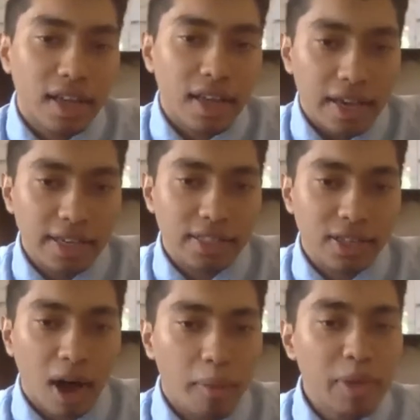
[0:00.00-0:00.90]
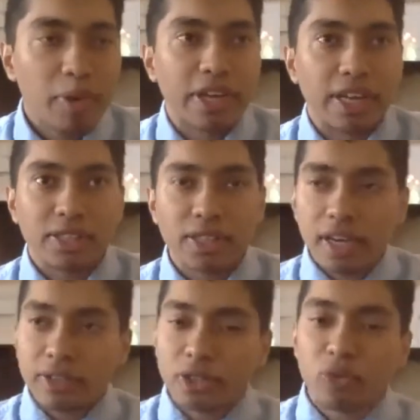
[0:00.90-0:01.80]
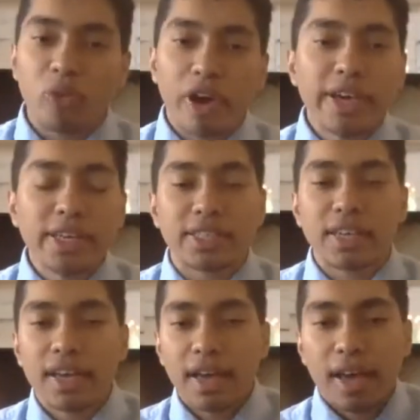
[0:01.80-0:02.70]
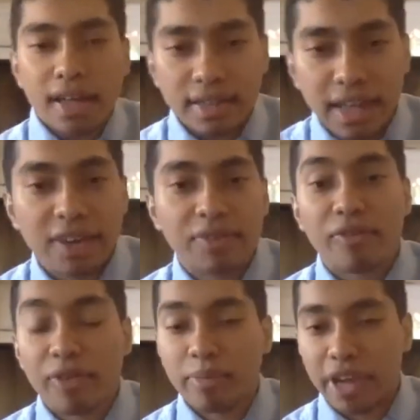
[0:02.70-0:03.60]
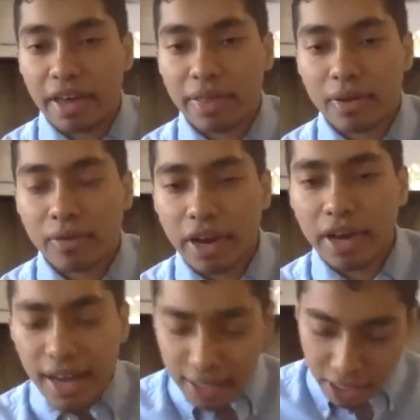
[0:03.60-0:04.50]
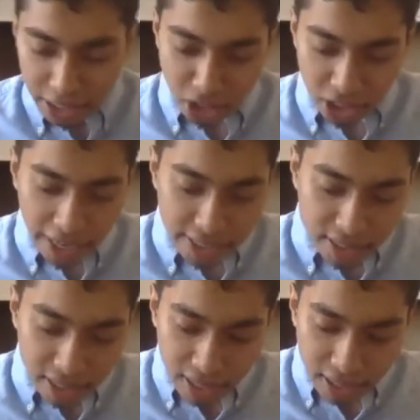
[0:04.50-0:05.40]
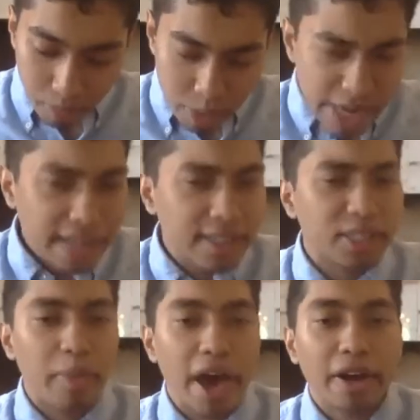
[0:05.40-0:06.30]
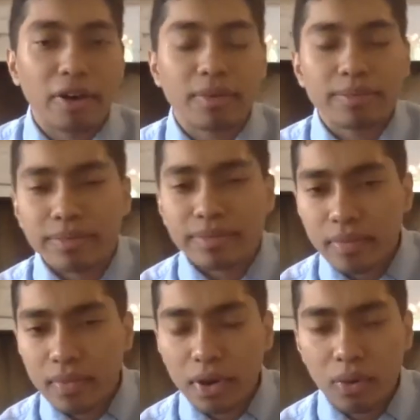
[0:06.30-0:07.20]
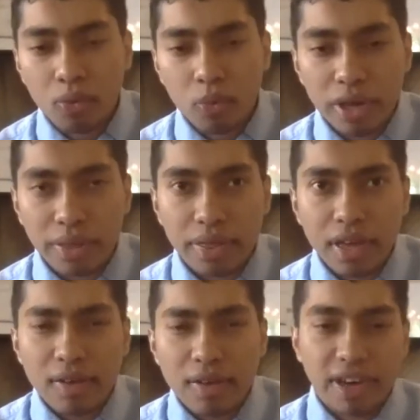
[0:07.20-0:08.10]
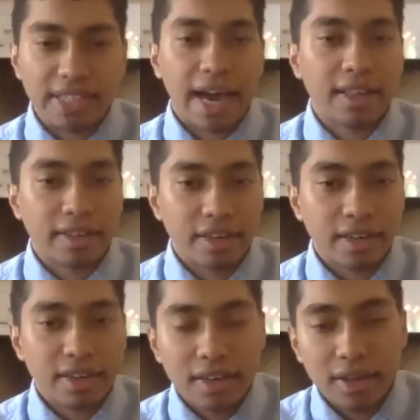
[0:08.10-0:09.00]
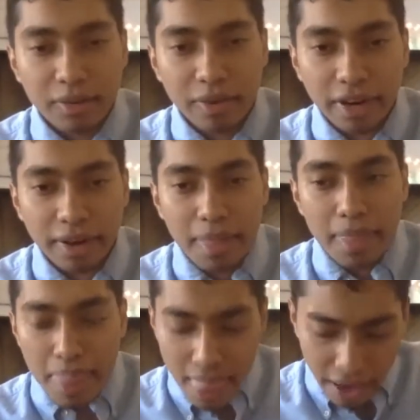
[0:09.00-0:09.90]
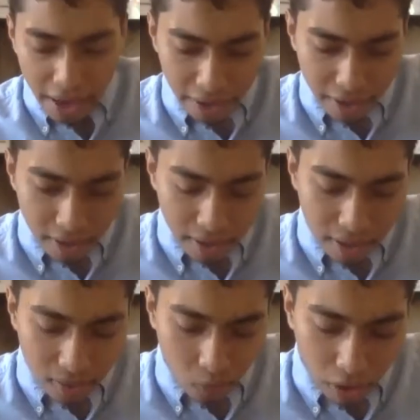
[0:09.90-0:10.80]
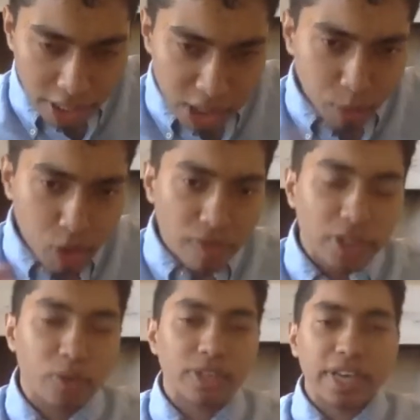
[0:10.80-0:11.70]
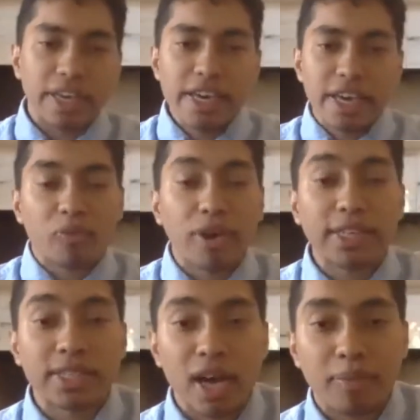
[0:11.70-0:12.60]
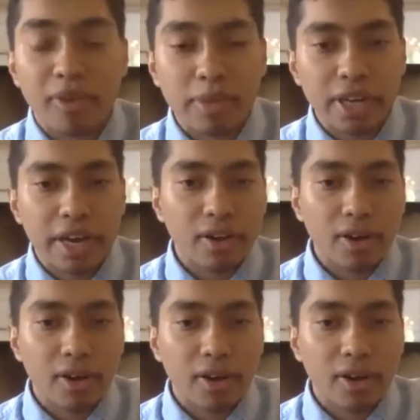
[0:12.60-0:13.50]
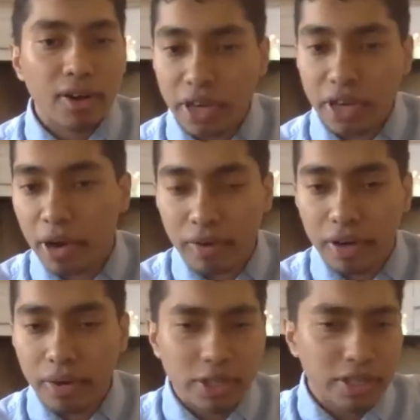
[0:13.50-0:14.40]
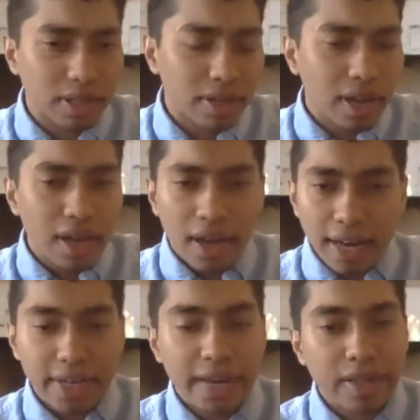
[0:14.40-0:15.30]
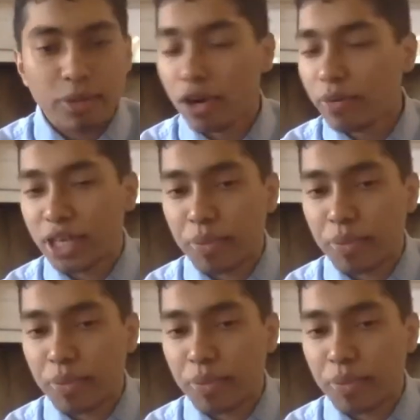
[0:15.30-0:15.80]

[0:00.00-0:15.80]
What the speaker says: His omnipotence to raise life from death, right? To inject meaningless matter with vitality, right? And while He is proving to us that He can raise us up from the dead on Yawm al-Qiyamah, right? Which is a day that we should always keep